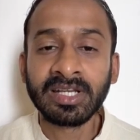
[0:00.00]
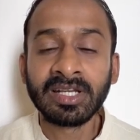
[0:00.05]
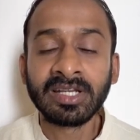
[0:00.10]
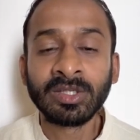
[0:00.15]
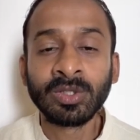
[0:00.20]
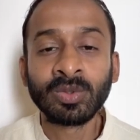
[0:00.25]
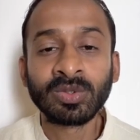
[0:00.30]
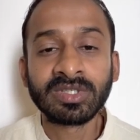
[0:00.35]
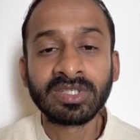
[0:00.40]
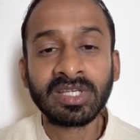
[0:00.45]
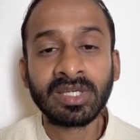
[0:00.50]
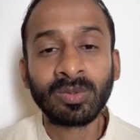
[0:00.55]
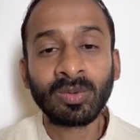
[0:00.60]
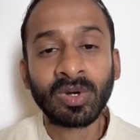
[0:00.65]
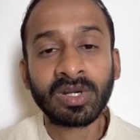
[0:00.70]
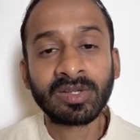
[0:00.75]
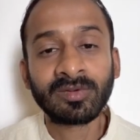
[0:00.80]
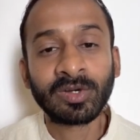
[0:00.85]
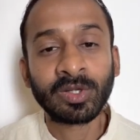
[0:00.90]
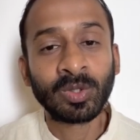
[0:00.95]
You see
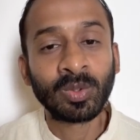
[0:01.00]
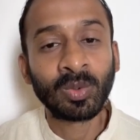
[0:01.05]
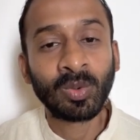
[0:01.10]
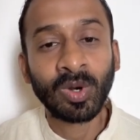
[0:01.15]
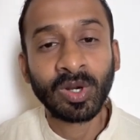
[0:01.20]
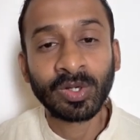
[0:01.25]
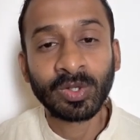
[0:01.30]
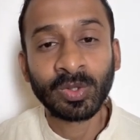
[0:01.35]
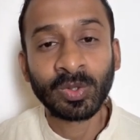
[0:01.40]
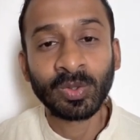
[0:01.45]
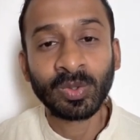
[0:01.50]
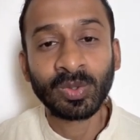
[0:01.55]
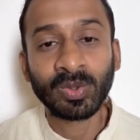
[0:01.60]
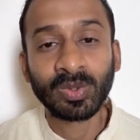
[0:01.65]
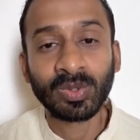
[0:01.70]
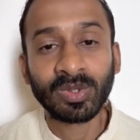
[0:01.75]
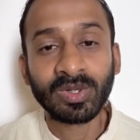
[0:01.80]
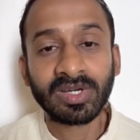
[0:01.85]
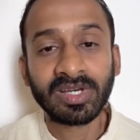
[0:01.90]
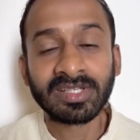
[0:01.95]
whatever you want to do,
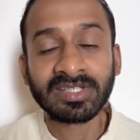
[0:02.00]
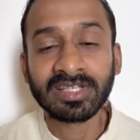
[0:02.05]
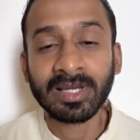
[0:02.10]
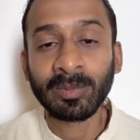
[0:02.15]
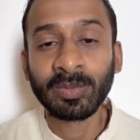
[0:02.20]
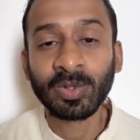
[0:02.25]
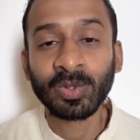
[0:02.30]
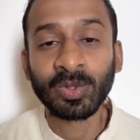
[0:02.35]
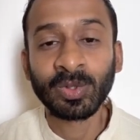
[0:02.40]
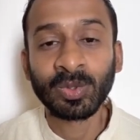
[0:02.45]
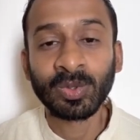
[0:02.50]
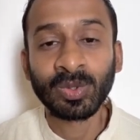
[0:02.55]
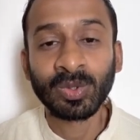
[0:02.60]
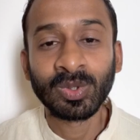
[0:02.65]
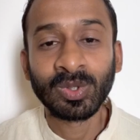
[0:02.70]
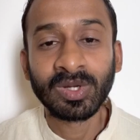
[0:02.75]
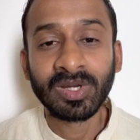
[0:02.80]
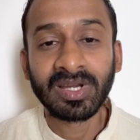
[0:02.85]
it's up to you.